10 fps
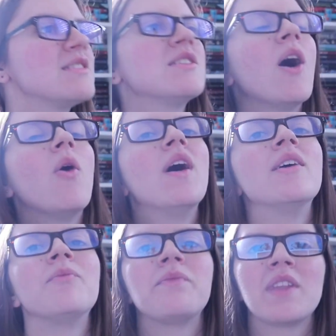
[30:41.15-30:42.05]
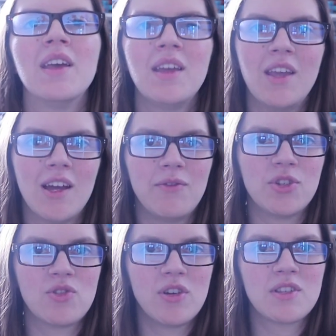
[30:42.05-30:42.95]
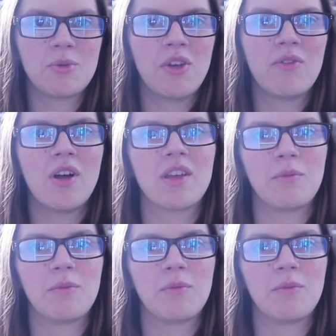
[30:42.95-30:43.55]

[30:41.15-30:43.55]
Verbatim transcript: So yeah, if you enjoyed this reading vlog,